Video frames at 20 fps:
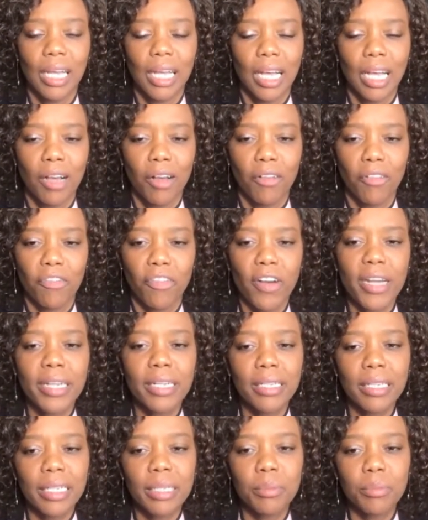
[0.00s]

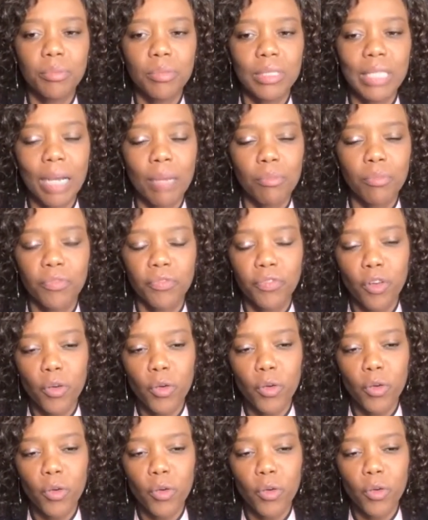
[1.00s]
Finally, I'm
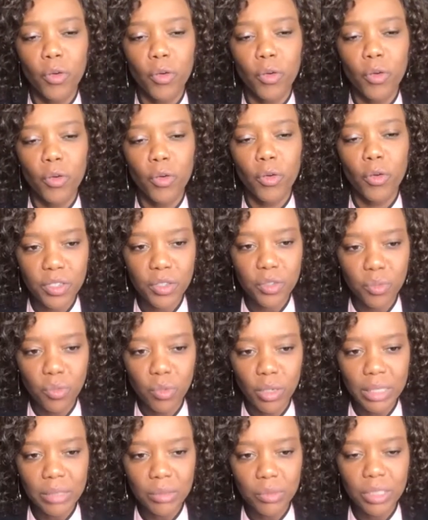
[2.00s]
very close to this
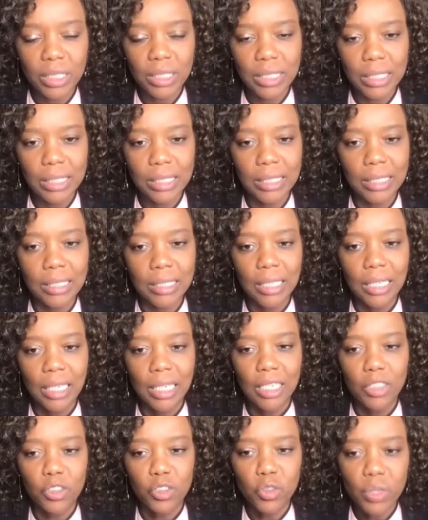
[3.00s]
one, which is
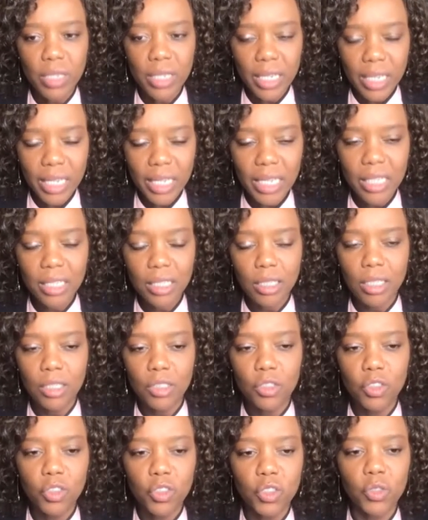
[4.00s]
you need
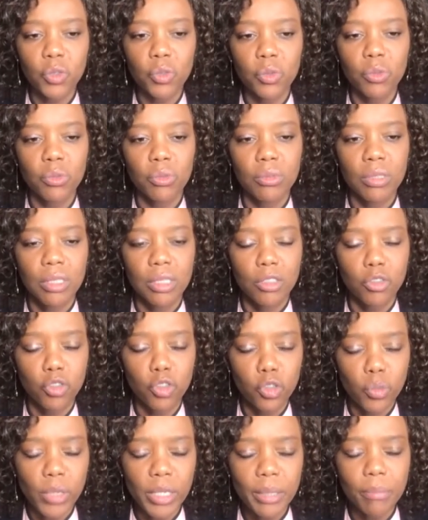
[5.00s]
to
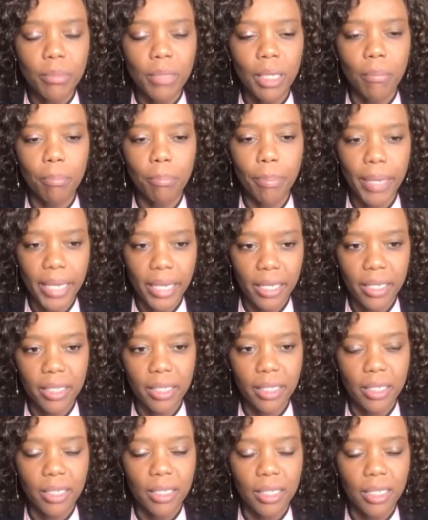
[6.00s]
dream big.